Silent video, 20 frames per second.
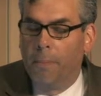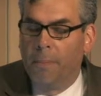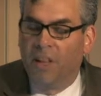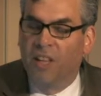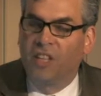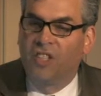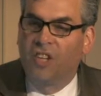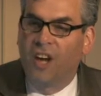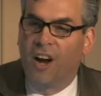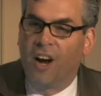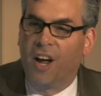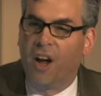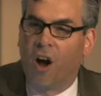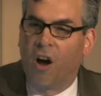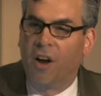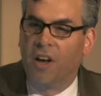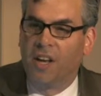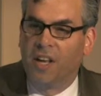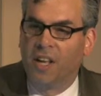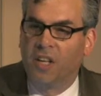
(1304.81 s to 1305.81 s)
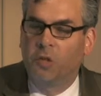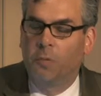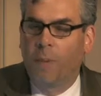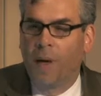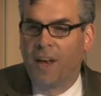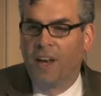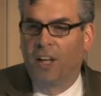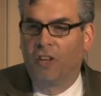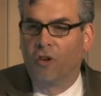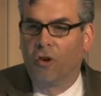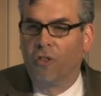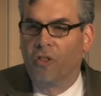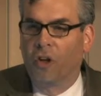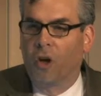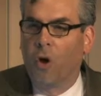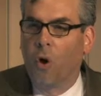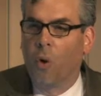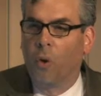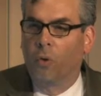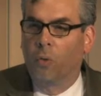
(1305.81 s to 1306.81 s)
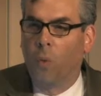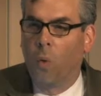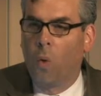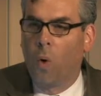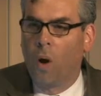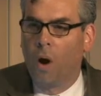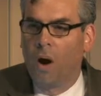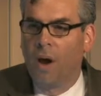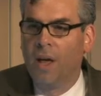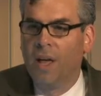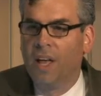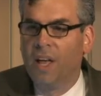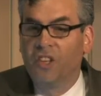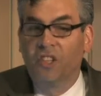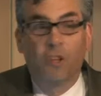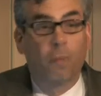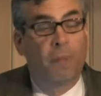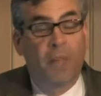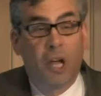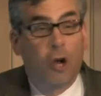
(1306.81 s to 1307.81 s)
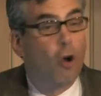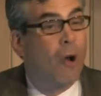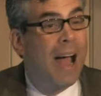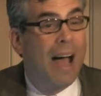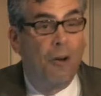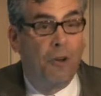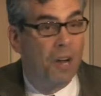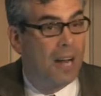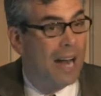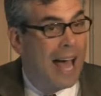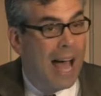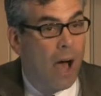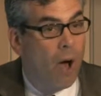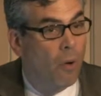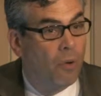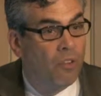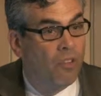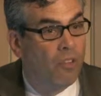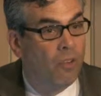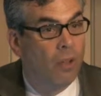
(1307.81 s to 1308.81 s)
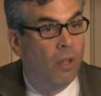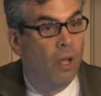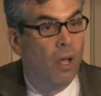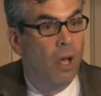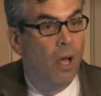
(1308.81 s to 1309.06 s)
military R&D spending during the Cold War simply crowded out